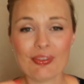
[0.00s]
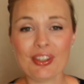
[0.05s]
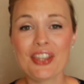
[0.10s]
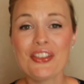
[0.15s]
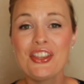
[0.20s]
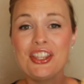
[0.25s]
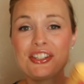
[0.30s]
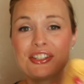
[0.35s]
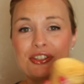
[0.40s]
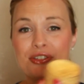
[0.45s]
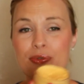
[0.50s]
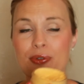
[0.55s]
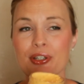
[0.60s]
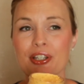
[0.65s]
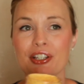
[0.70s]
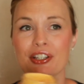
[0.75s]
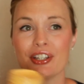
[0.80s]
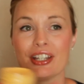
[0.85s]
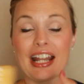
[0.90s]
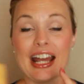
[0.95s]
This is
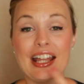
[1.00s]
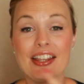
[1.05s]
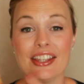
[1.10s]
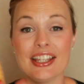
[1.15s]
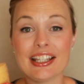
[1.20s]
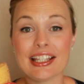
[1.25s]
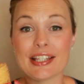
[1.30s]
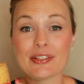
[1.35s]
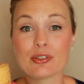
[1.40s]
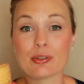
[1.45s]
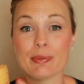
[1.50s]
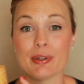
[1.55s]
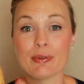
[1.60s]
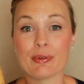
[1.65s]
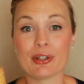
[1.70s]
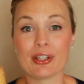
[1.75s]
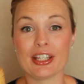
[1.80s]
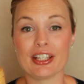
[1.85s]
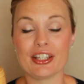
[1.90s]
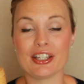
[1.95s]
really good. I think this will be
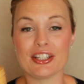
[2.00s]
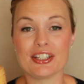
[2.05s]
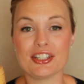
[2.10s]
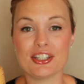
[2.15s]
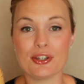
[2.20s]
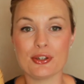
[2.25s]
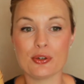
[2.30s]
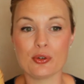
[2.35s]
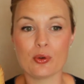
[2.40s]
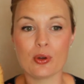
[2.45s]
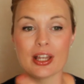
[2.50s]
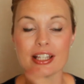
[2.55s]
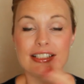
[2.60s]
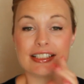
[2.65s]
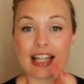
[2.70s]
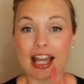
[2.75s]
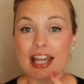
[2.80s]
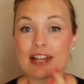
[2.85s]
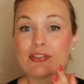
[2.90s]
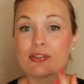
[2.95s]
really good too,
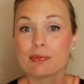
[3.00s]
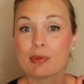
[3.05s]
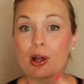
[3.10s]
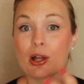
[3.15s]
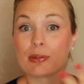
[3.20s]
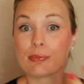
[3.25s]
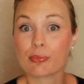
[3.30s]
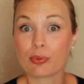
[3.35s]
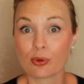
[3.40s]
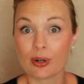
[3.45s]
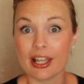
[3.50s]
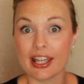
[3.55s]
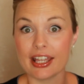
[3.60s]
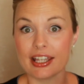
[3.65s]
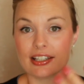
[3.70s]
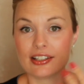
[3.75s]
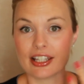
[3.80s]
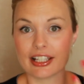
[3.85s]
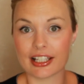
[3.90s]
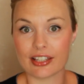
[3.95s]
aside from on
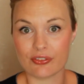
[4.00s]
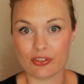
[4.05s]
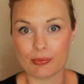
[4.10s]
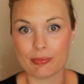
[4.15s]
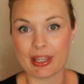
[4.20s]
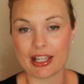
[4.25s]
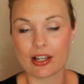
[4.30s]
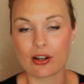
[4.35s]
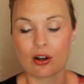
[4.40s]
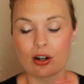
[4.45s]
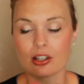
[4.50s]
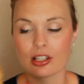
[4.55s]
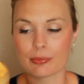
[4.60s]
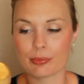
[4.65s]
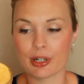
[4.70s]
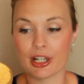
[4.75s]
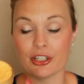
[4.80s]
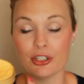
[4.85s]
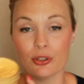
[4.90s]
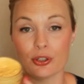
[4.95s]
bread. Like if you make garlic
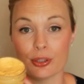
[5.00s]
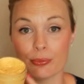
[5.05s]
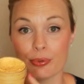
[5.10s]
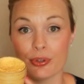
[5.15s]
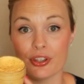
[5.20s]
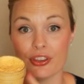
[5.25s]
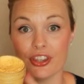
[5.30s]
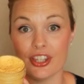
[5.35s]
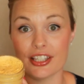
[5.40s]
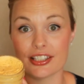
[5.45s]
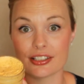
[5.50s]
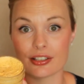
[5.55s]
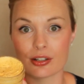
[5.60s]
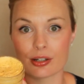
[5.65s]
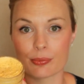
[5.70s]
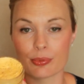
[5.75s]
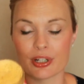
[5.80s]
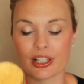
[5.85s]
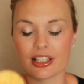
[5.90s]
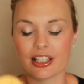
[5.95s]
bread, you could put this on
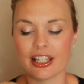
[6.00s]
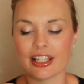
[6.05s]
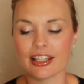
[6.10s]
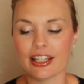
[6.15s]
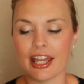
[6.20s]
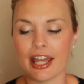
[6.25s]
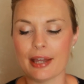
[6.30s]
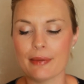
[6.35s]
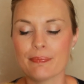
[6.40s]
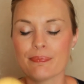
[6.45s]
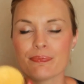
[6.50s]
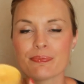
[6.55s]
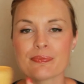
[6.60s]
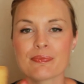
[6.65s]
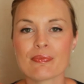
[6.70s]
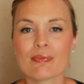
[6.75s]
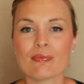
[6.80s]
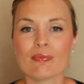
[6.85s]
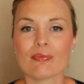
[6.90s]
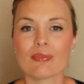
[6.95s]
a bread like that.
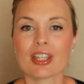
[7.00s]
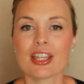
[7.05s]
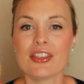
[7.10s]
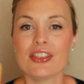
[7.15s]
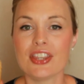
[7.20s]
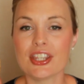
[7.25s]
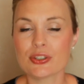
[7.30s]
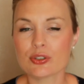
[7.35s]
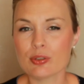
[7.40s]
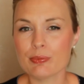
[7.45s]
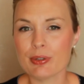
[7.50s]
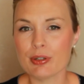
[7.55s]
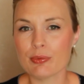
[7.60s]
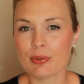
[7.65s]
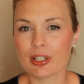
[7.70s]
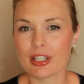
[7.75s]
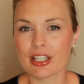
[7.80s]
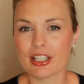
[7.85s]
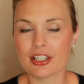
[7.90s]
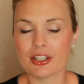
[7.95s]
This would be
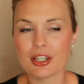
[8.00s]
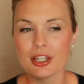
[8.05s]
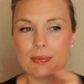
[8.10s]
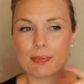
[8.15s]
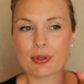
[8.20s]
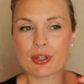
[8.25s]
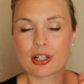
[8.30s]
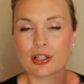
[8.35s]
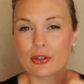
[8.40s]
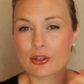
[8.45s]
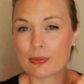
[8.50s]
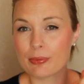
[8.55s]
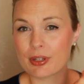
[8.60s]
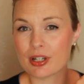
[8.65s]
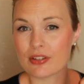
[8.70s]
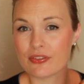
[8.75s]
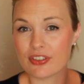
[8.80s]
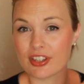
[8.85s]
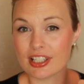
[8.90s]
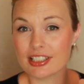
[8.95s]
really good. Put a little
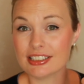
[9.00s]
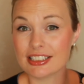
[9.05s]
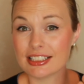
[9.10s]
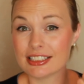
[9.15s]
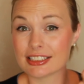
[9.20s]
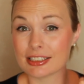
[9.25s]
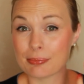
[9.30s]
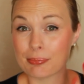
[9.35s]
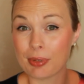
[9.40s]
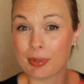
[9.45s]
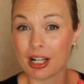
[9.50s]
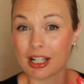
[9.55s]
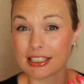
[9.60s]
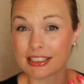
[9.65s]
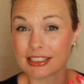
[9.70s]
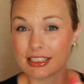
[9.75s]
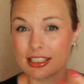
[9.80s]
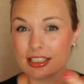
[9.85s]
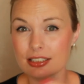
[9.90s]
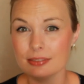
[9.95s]
bit of this in some
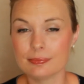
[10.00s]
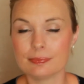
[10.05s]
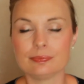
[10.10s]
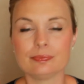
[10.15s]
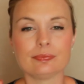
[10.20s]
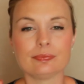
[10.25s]
pasta.